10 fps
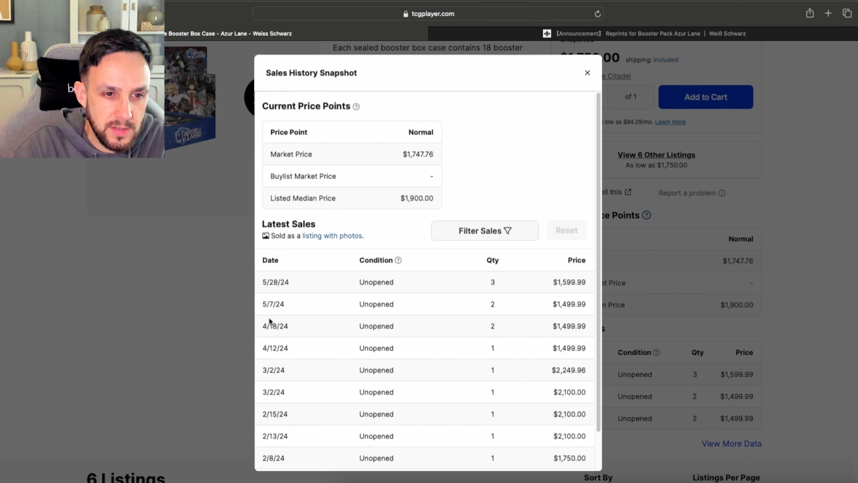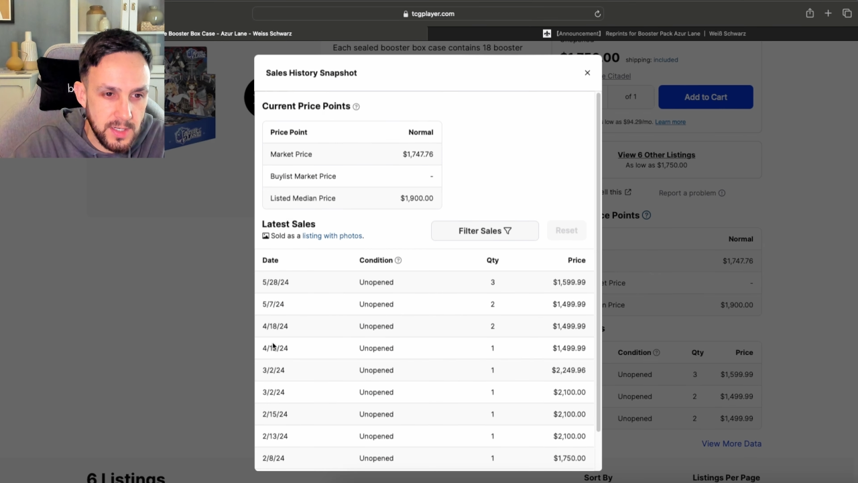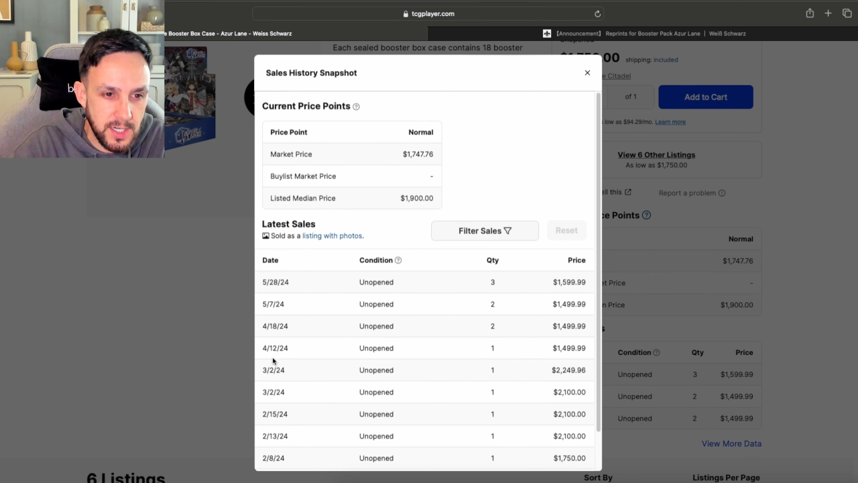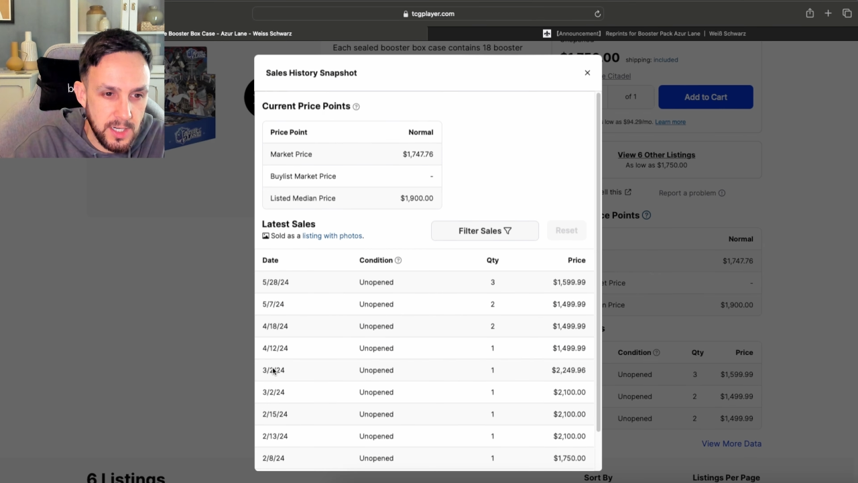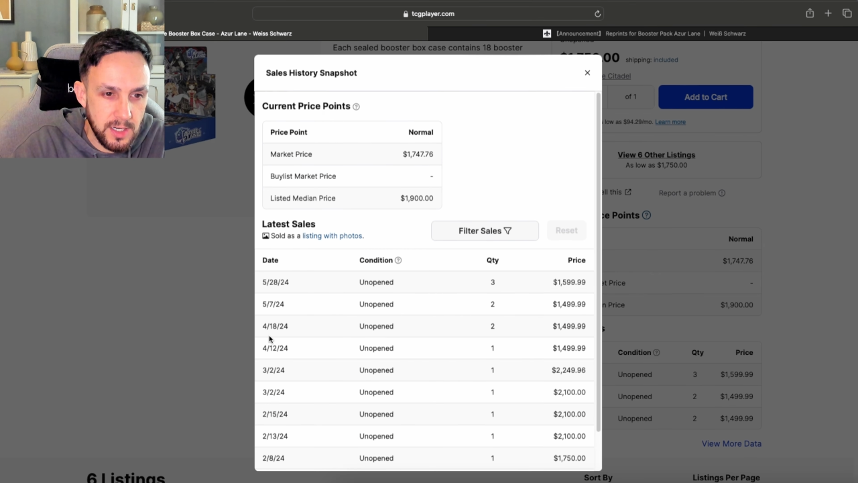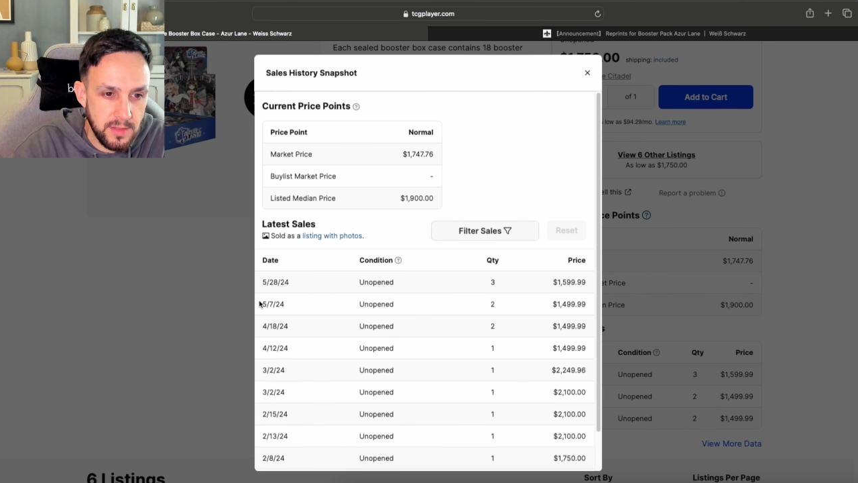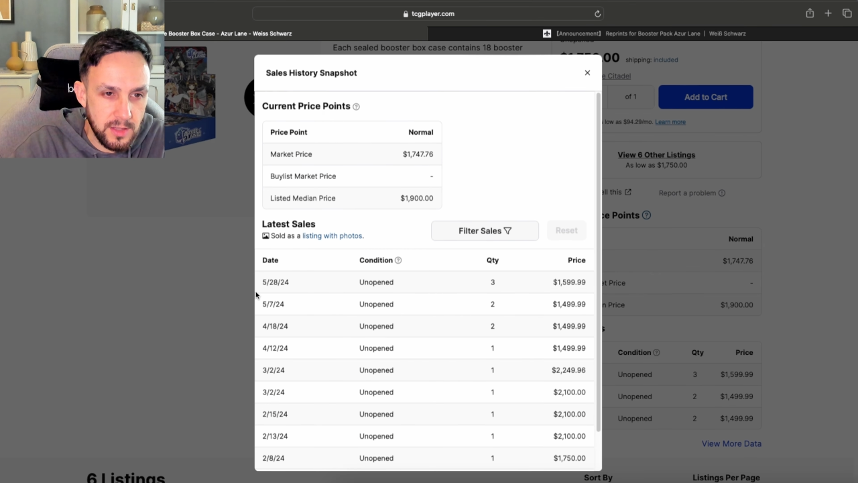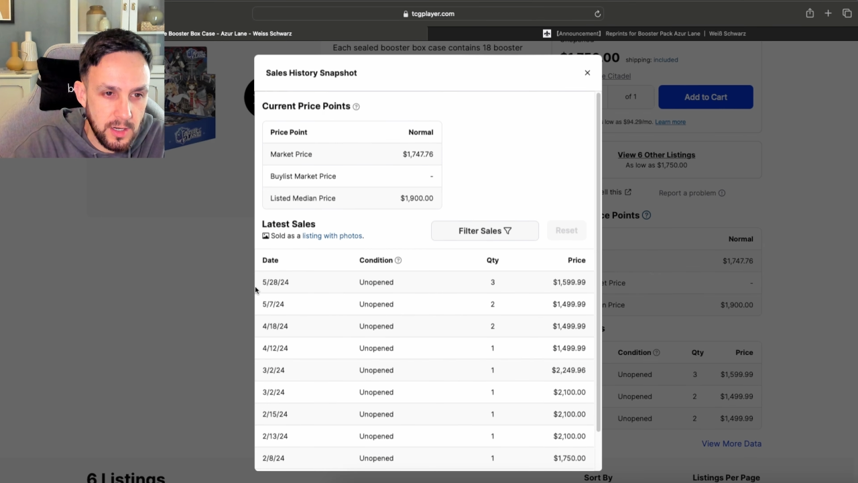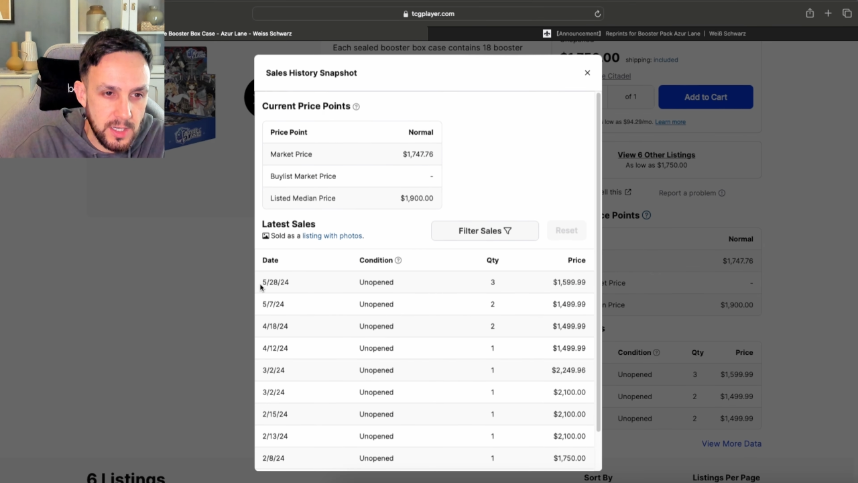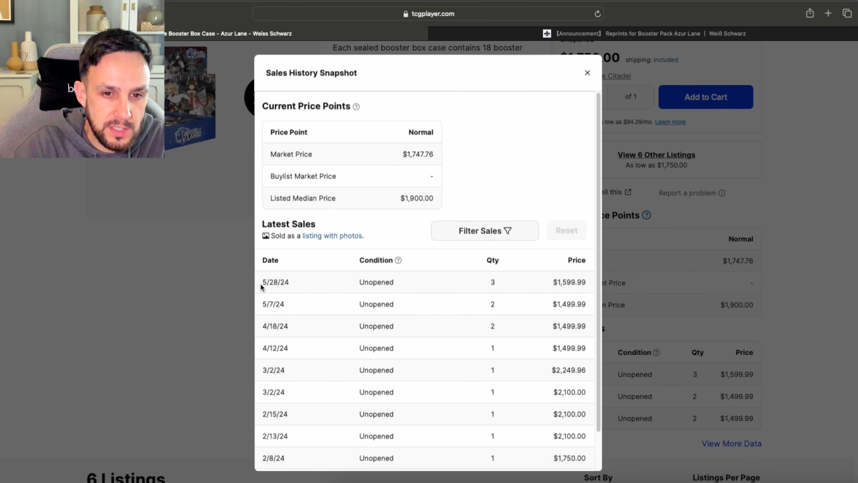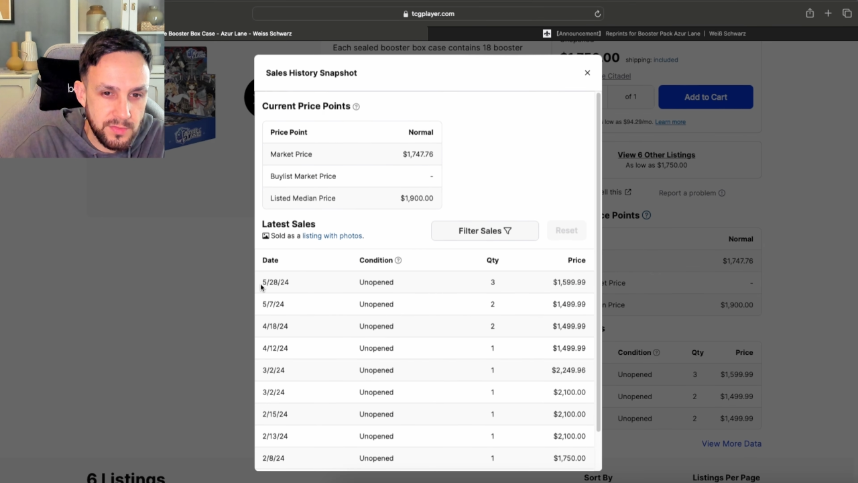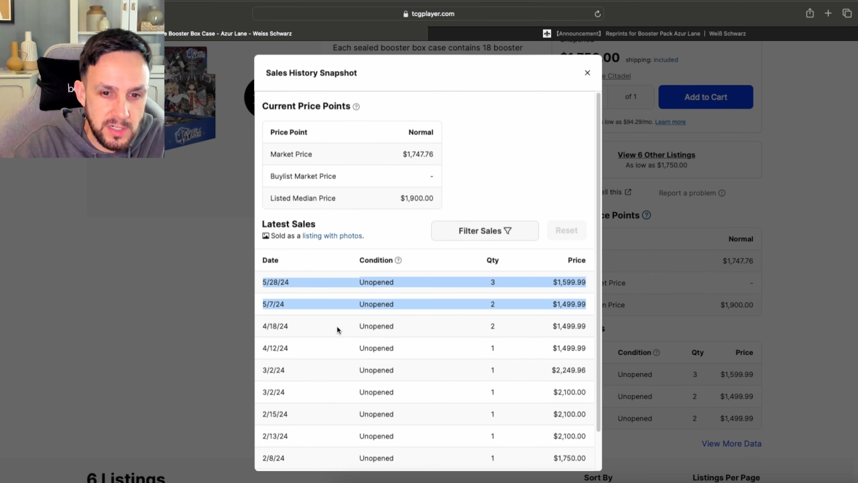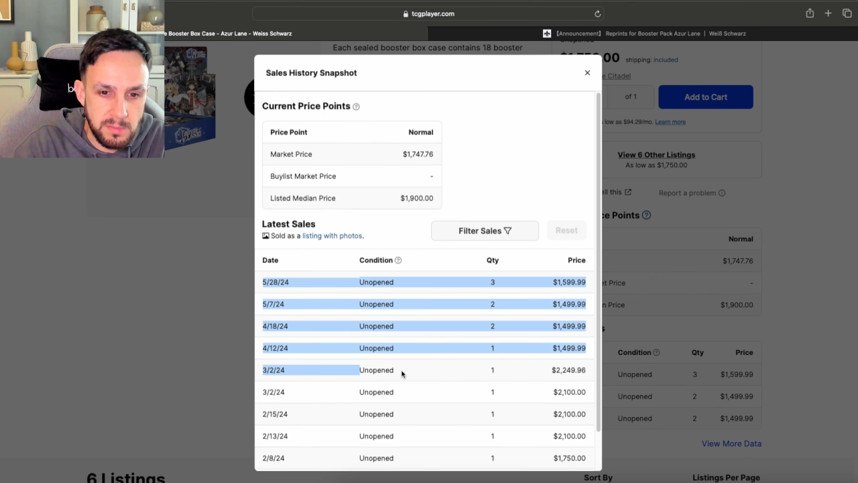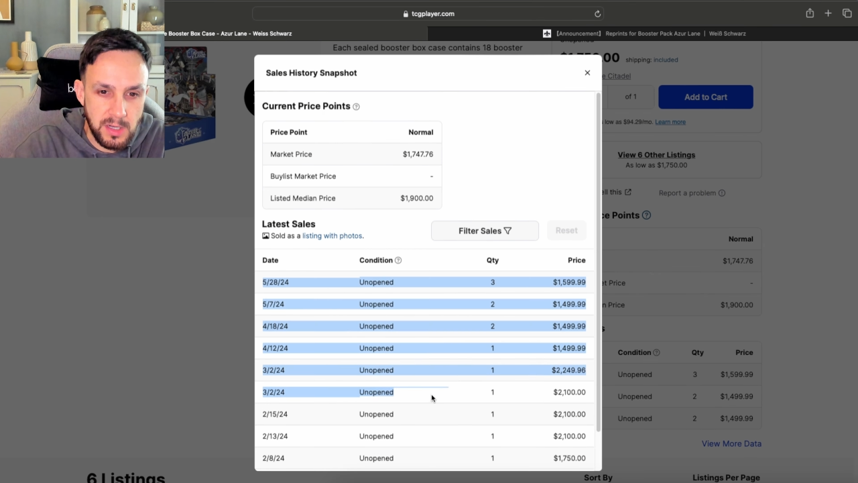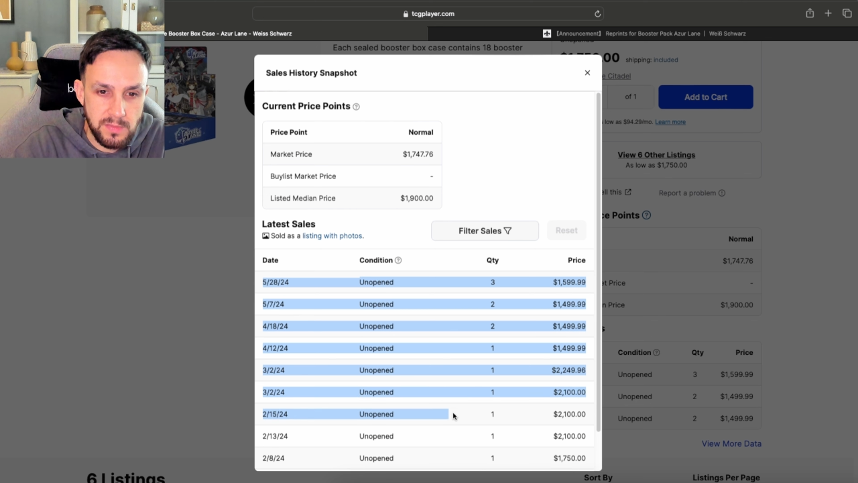the last
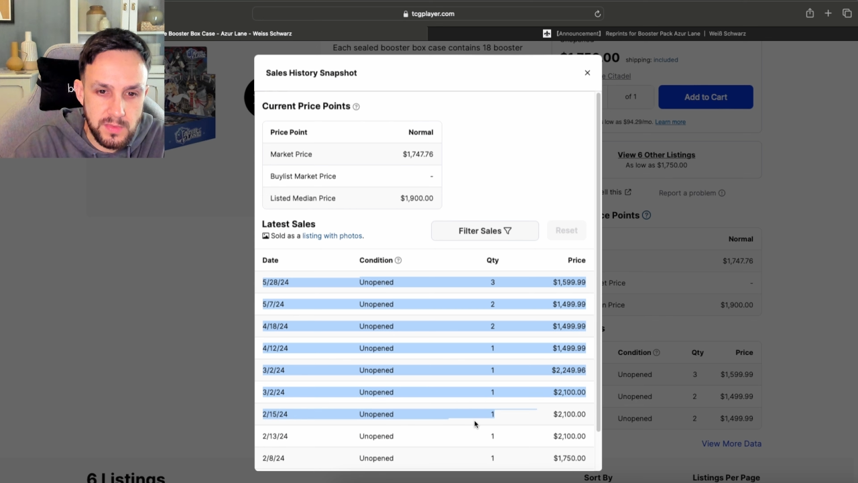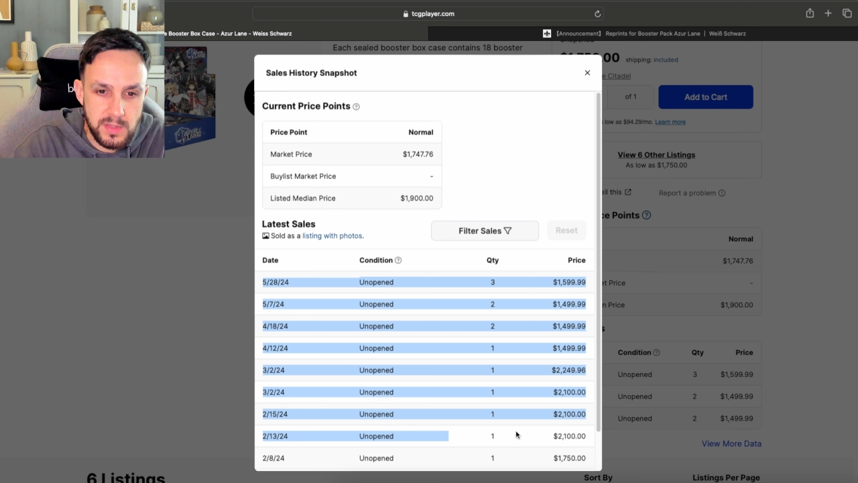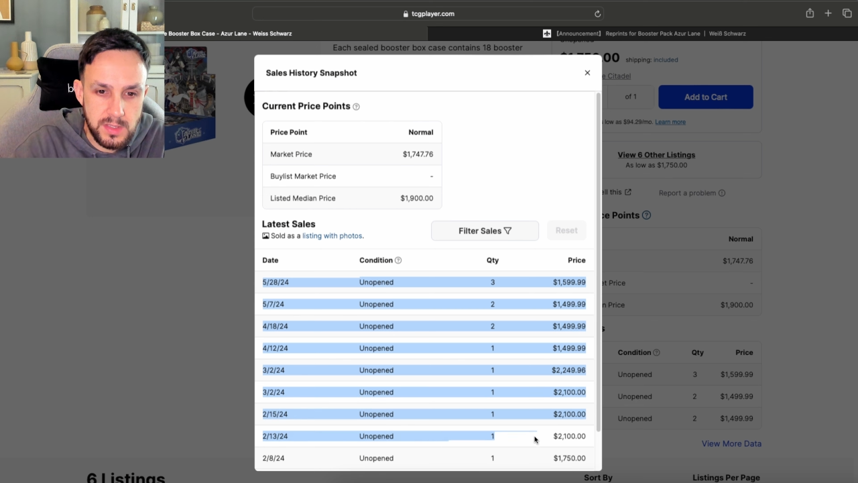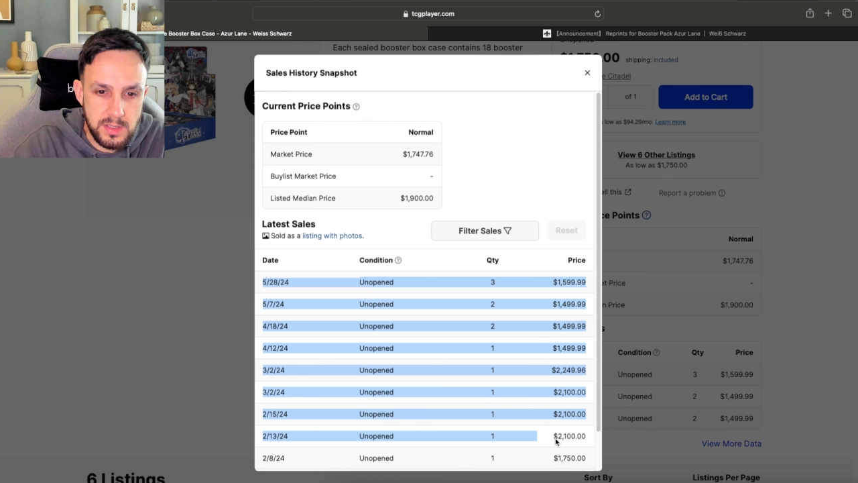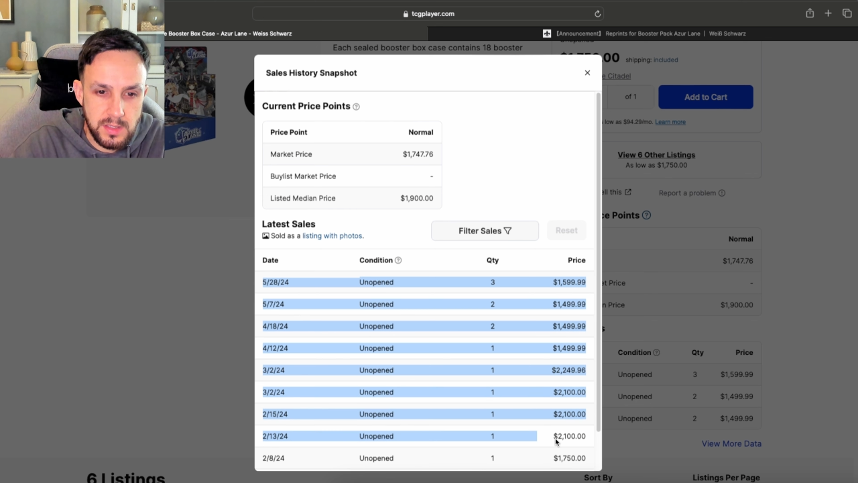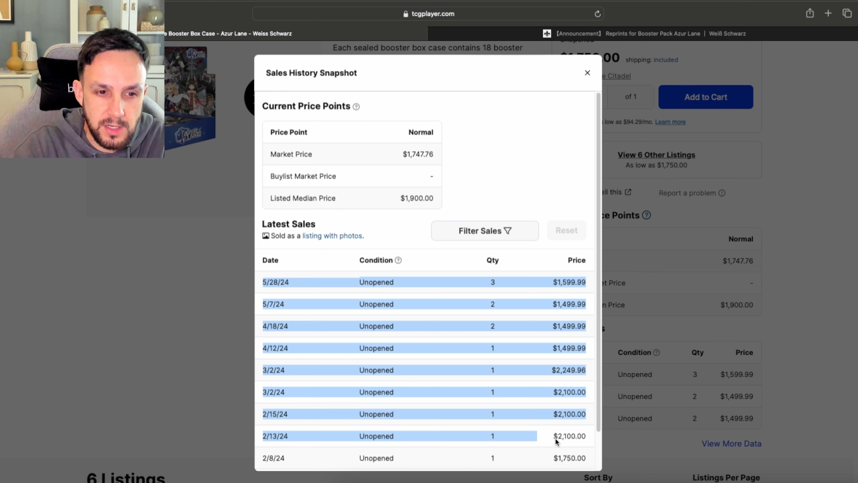3 months,